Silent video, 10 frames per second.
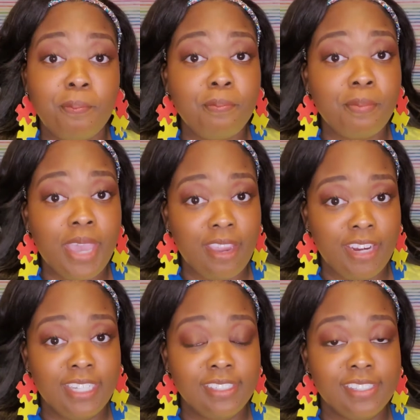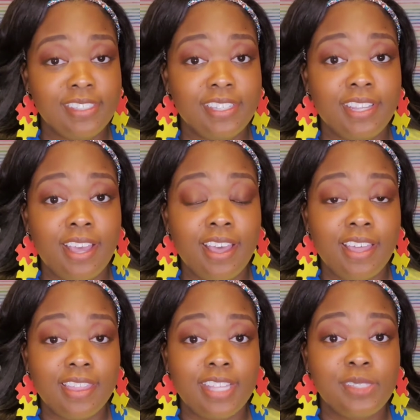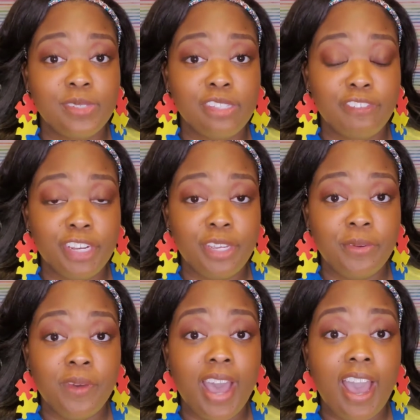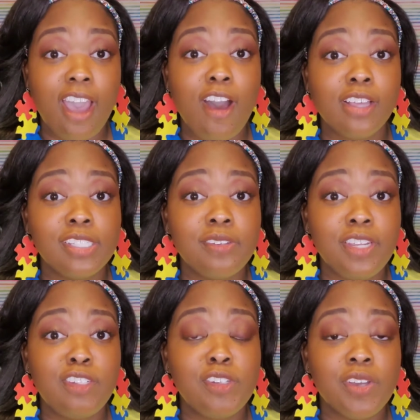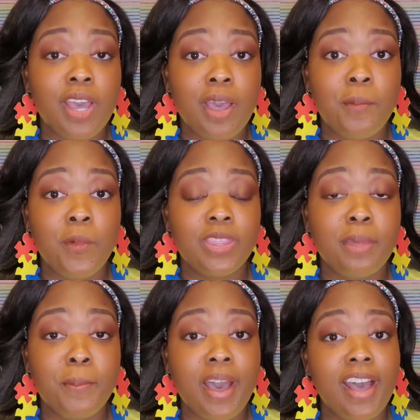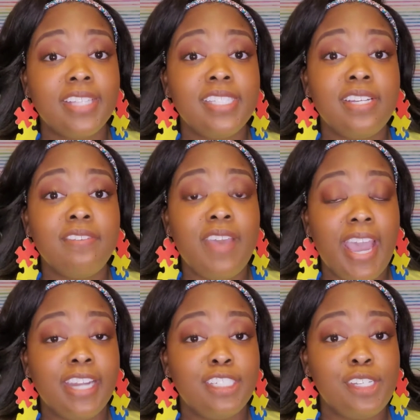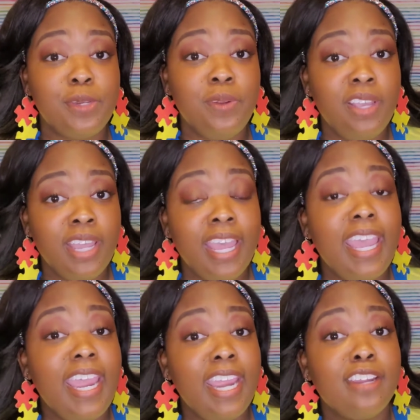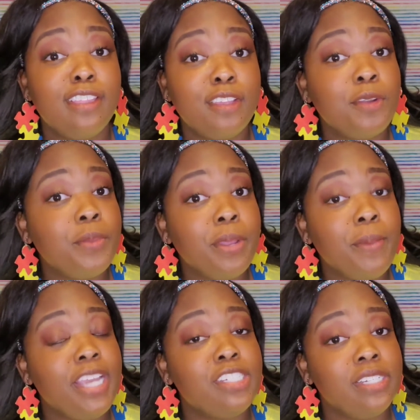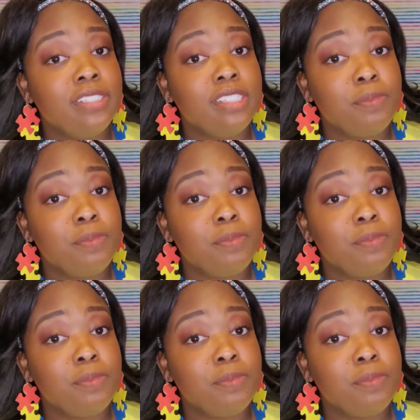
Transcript: Parents, this one's for you. I also need you to come with a positive attitude and a little bit of patience